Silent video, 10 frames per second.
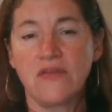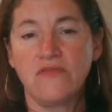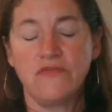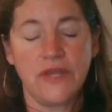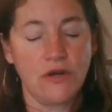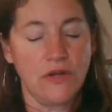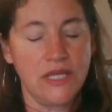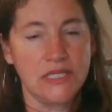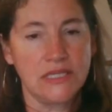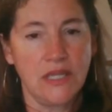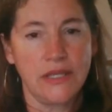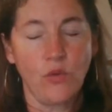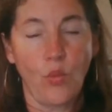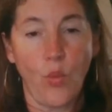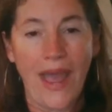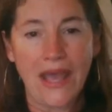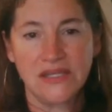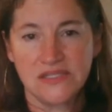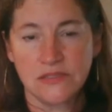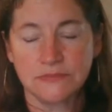a very light
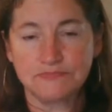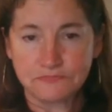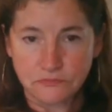wax